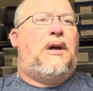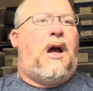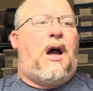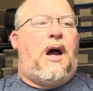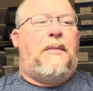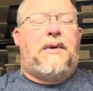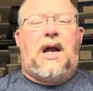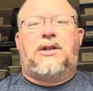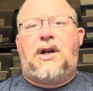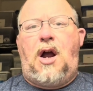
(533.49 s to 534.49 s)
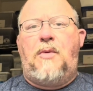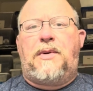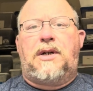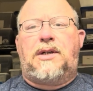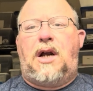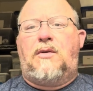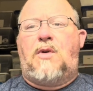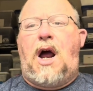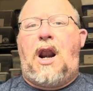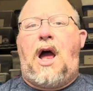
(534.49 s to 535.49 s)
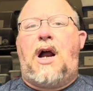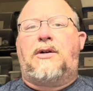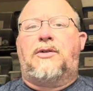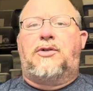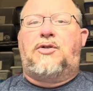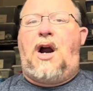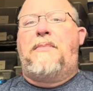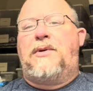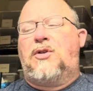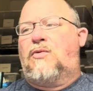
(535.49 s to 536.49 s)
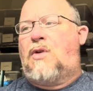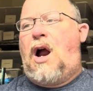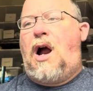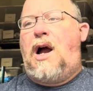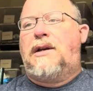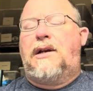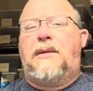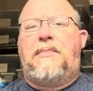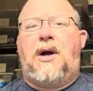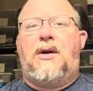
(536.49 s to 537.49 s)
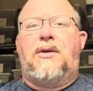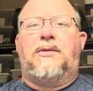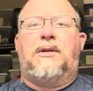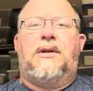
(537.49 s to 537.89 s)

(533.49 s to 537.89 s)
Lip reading: not opening and shutting rod lockers, dropping your rod in the boat,